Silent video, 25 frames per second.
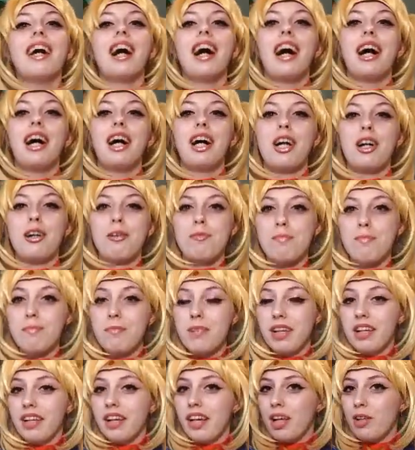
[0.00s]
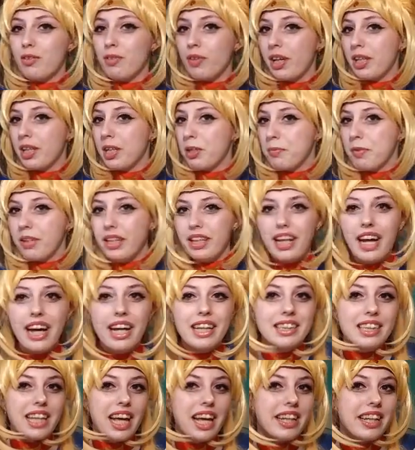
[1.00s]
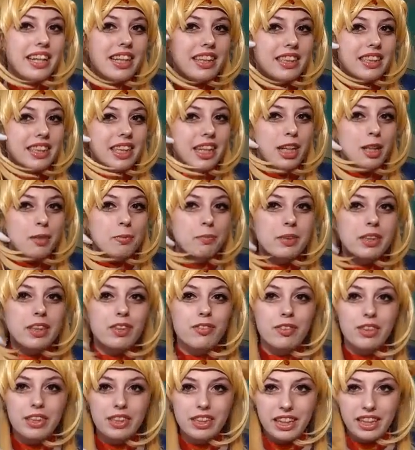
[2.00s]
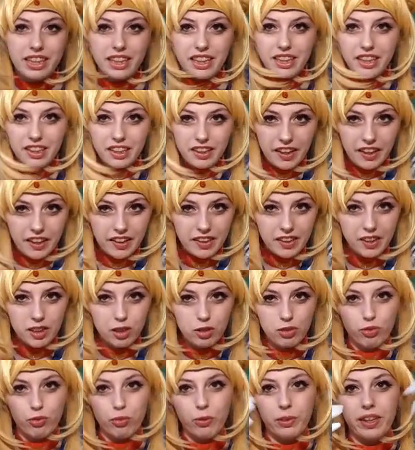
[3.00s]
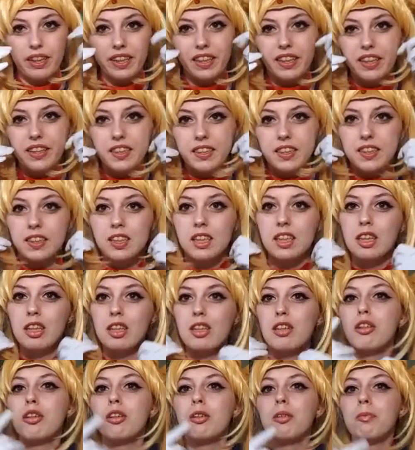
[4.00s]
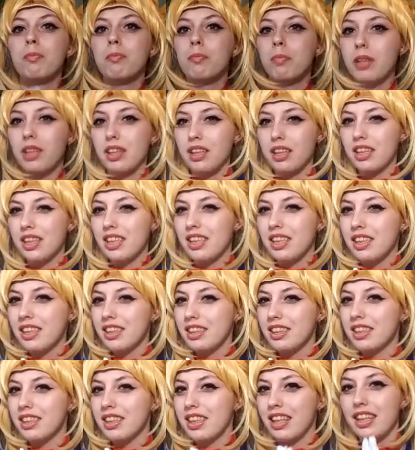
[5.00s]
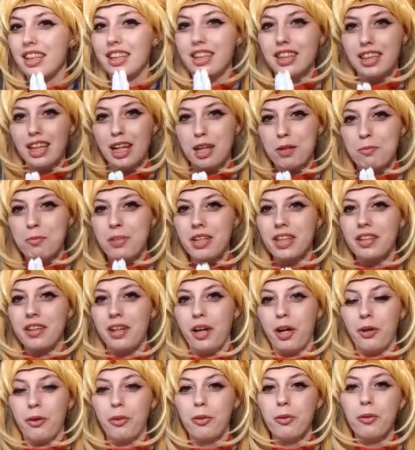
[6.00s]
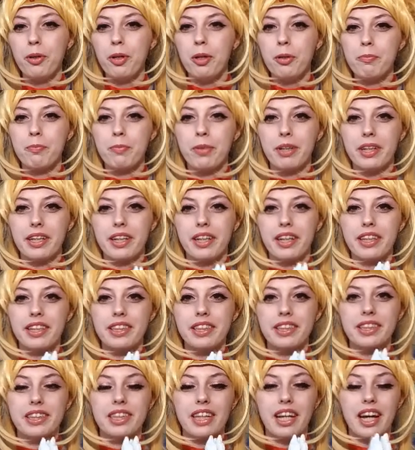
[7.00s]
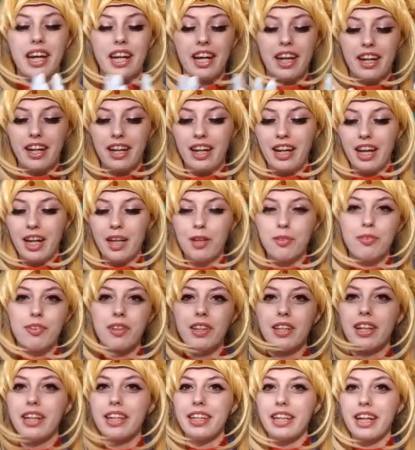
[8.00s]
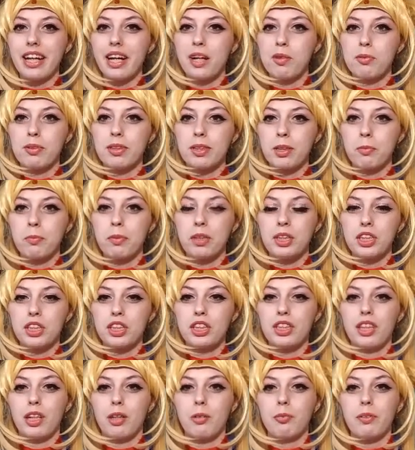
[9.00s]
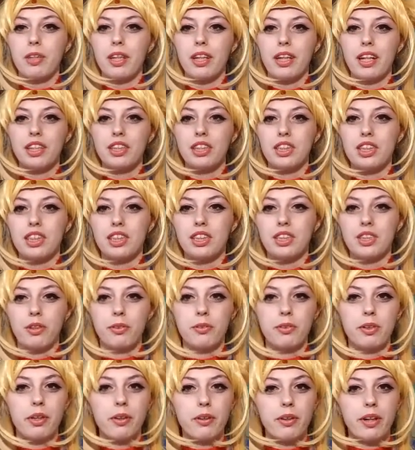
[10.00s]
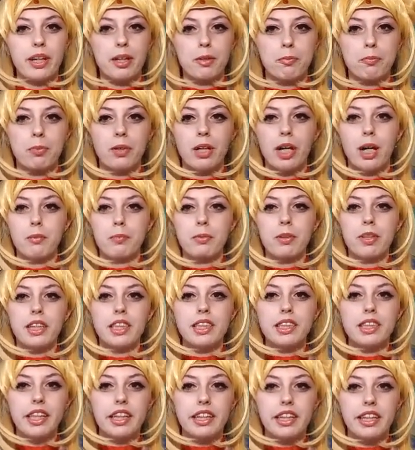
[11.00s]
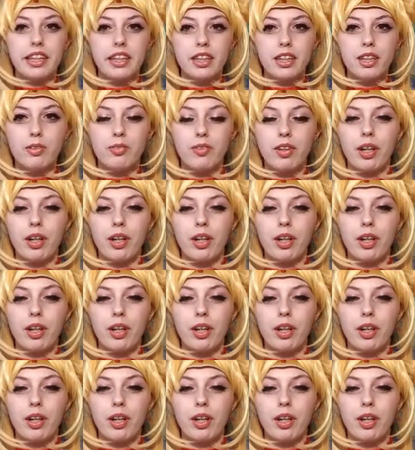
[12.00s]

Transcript: If anybody has any tips for taking care of wigs, please let me know, because I feel like I have so much stuff that I just don't know how to properly take care of.